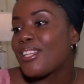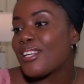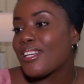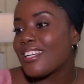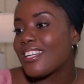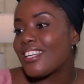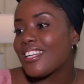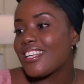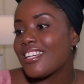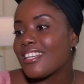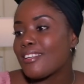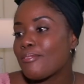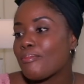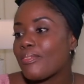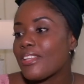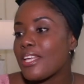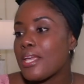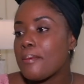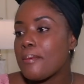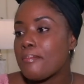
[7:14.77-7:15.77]
the
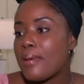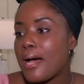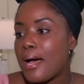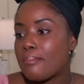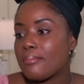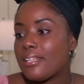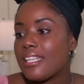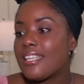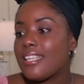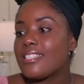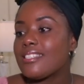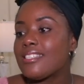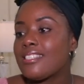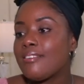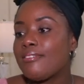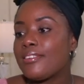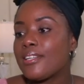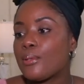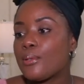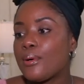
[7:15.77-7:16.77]
Hemani
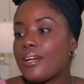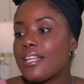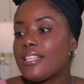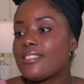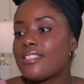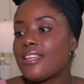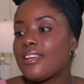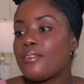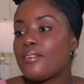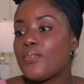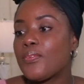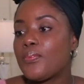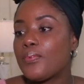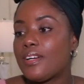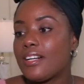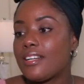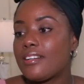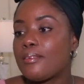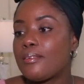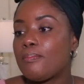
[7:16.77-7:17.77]
7 oils in
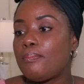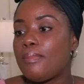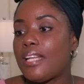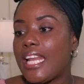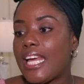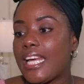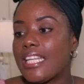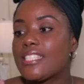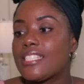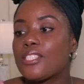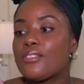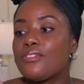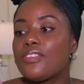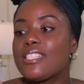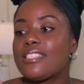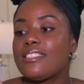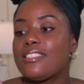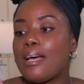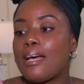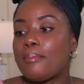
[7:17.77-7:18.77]
one blends
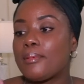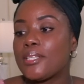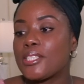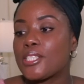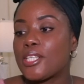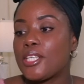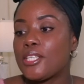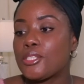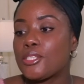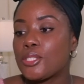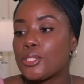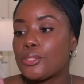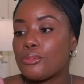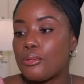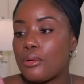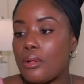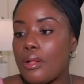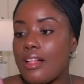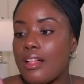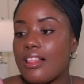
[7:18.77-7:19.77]
for damage
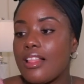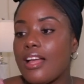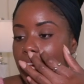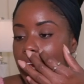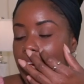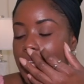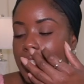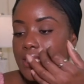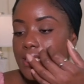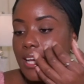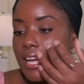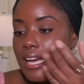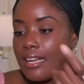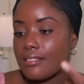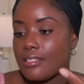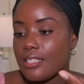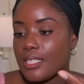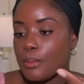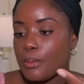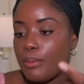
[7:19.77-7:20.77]
control. It's
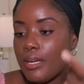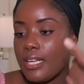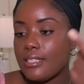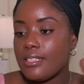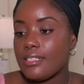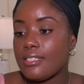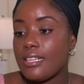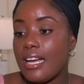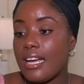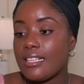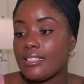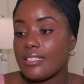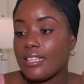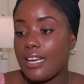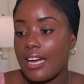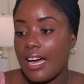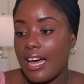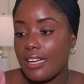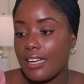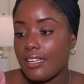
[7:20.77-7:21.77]
cactus plus it has
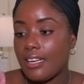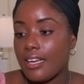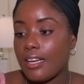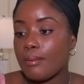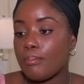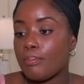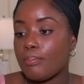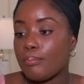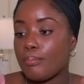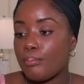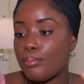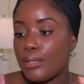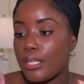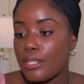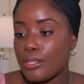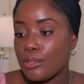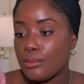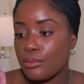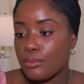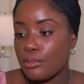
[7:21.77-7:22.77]
garlic
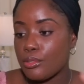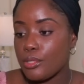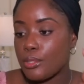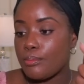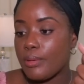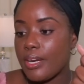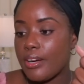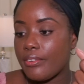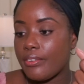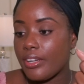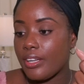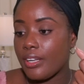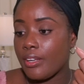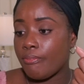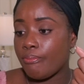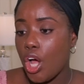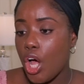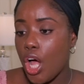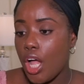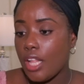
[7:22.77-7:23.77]
plus
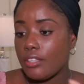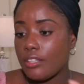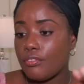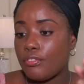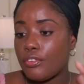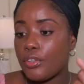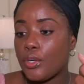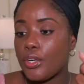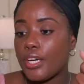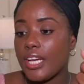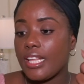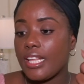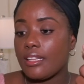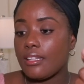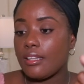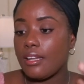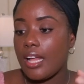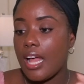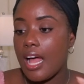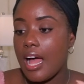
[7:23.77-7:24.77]
rosemary, olive
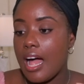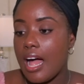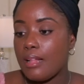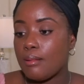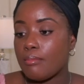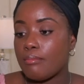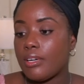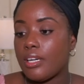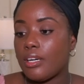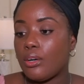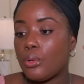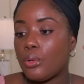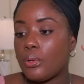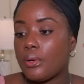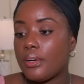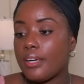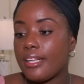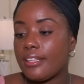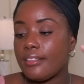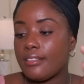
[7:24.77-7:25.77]
oil, alma
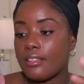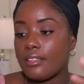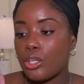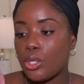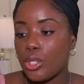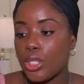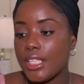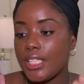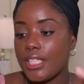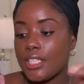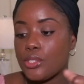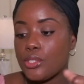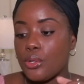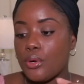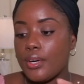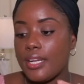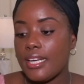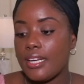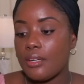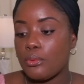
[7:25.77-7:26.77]
oil, coconut
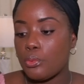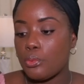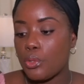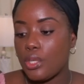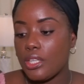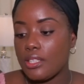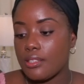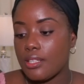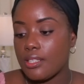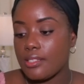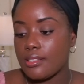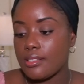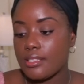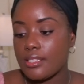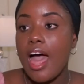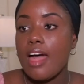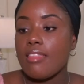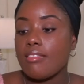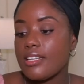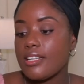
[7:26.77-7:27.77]
oil, and walnut.
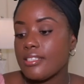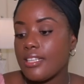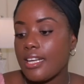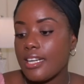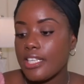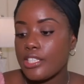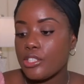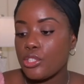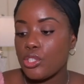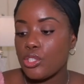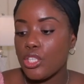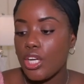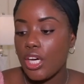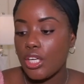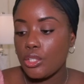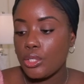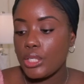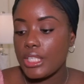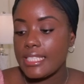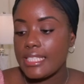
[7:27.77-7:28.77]
And they said it's
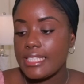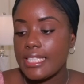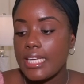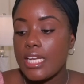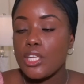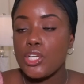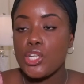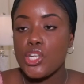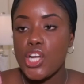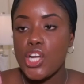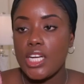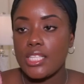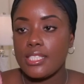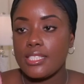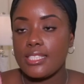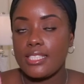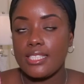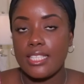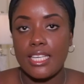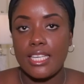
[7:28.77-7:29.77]
non-greasy,
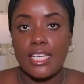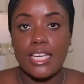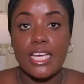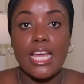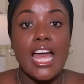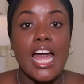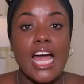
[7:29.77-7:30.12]
non-sticky.